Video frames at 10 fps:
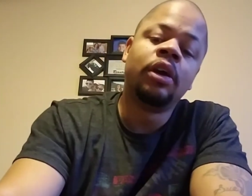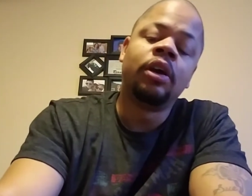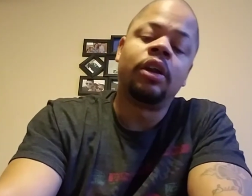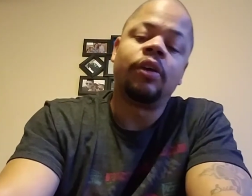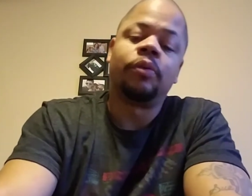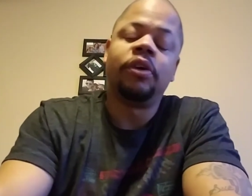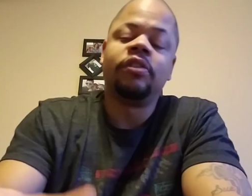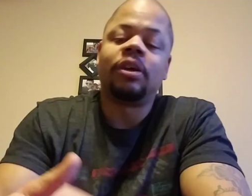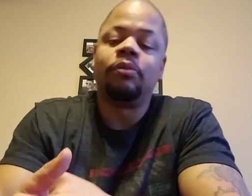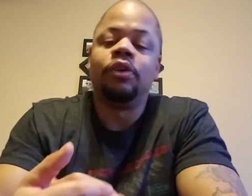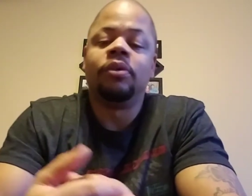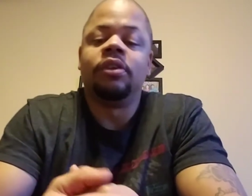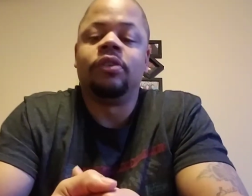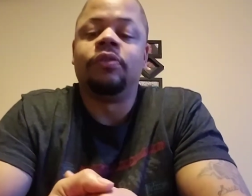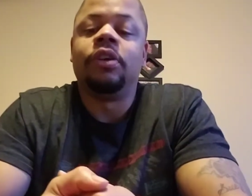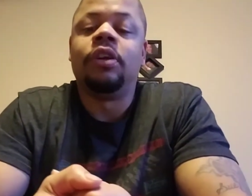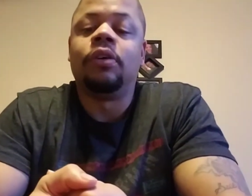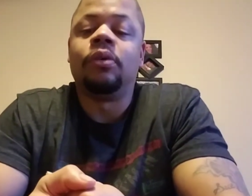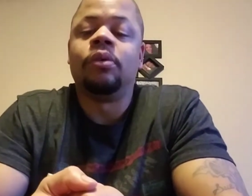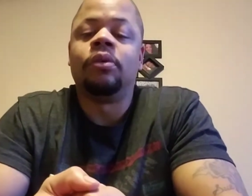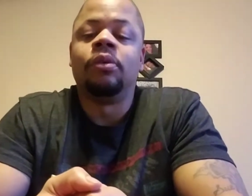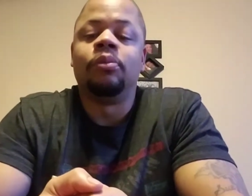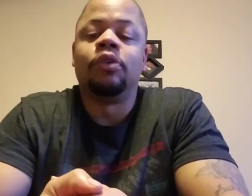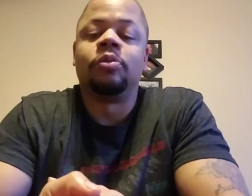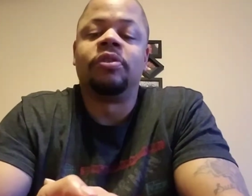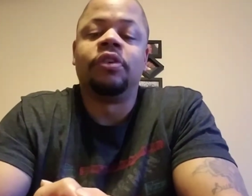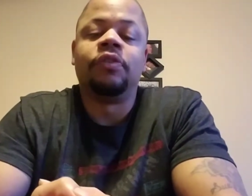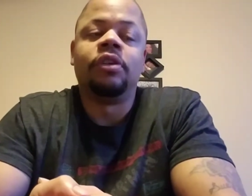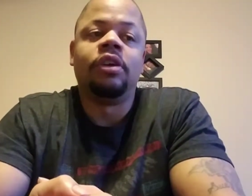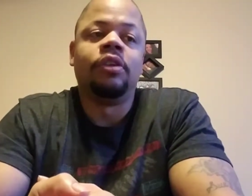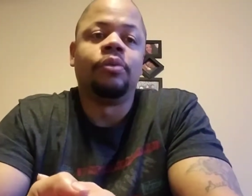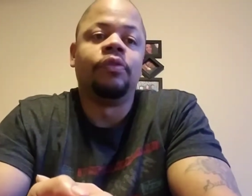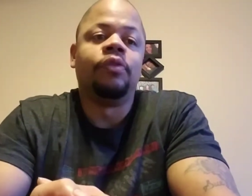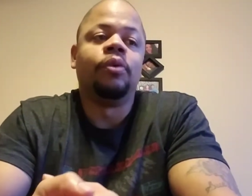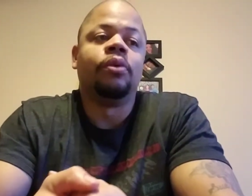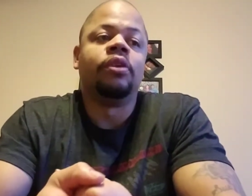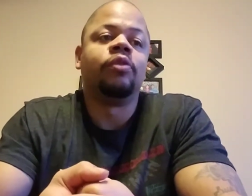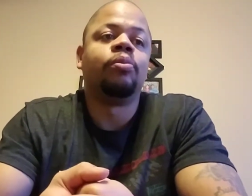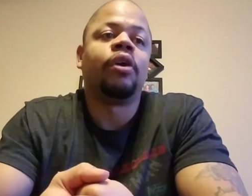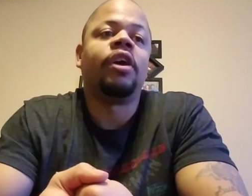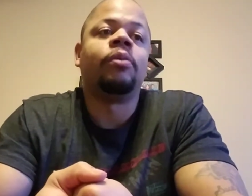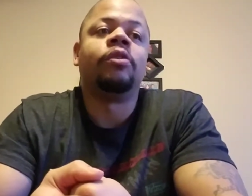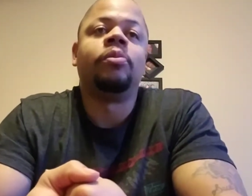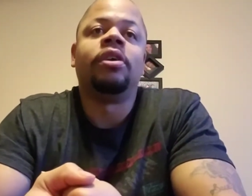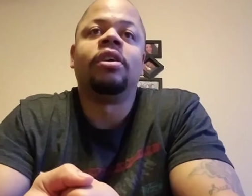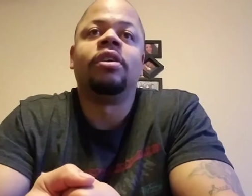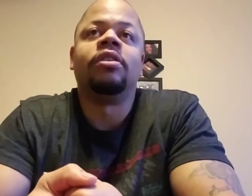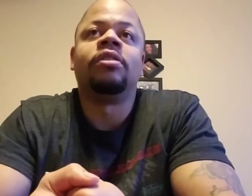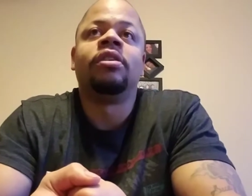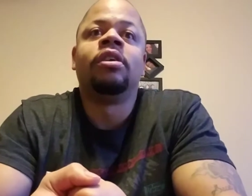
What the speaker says: Now, the reason I'm doing this video, more specifically the review on this brand, was because